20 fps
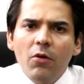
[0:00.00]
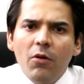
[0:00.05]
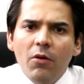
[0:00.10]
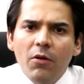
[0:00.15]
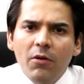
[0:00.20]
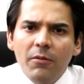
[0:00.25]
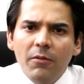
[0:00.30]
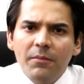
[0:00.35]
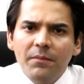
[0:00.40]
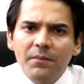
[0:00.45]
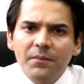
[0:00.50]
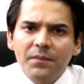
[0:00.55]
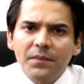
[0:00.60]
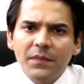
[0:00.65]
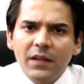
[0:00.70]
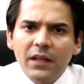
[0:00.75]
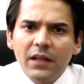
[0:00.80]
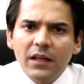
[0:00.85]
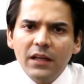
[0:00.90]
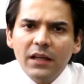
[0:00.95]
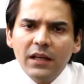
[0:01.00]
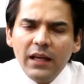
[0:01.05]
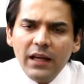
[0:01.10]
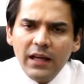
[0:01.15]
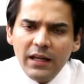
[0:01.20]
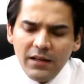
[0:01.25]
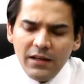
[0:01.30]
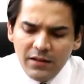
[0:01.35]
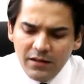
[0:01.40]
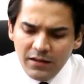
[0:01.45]
war,
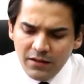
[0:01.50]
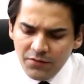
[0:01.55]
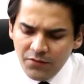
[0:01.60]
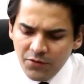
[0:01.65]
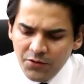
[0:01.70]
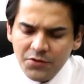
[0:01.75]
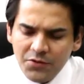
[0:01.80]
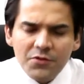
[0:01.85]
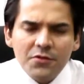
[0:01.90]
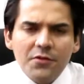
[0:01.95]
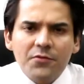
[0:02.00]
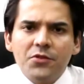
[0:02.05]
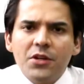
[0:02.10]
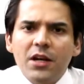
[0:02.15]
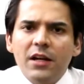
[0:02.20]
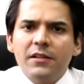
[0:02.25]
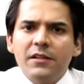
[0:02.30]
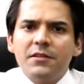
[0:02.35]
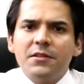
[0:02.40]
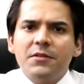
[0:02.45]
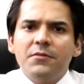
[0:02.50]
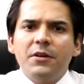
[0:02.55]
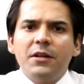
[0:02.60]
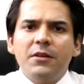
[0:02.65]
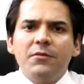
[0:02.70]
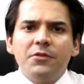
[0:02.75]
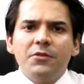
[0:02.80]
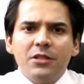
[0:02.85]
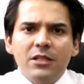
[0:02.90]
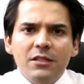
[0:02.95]
and the forces of Charles I